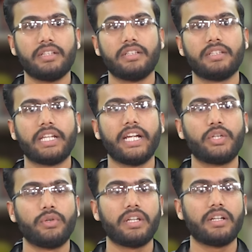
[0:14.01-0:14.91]
in GATE
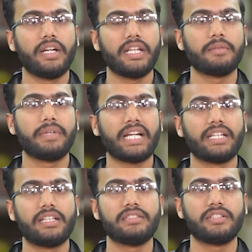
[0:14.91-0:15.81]
2019 in
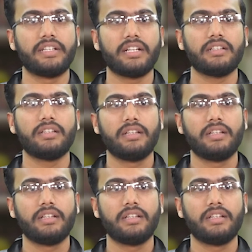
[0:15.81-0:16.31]
Mechanical Engineering.